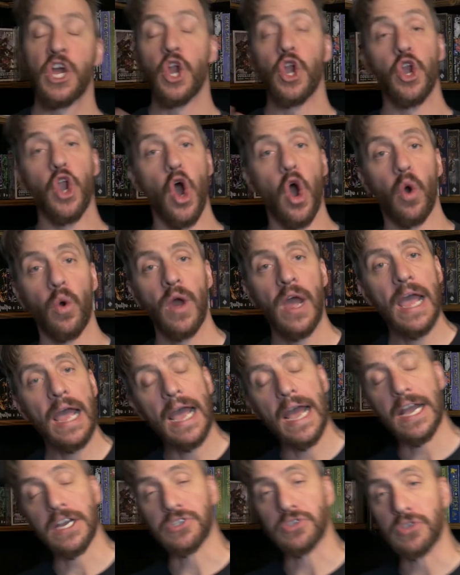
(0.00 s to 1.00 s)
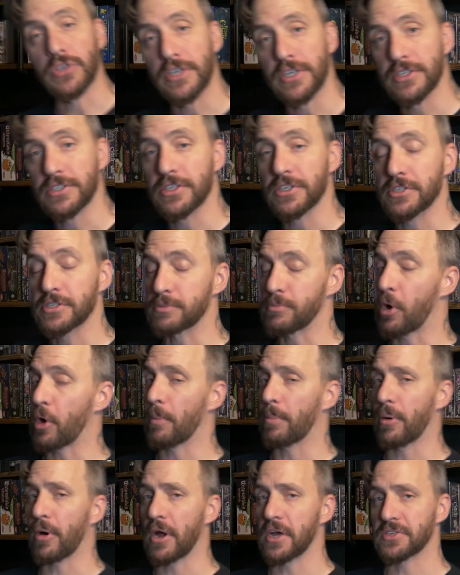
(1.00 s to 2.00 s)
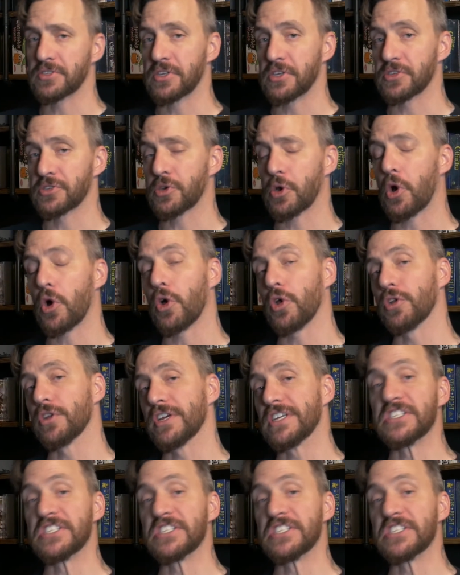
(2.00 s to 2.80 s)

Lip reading: No, actually it's a small process called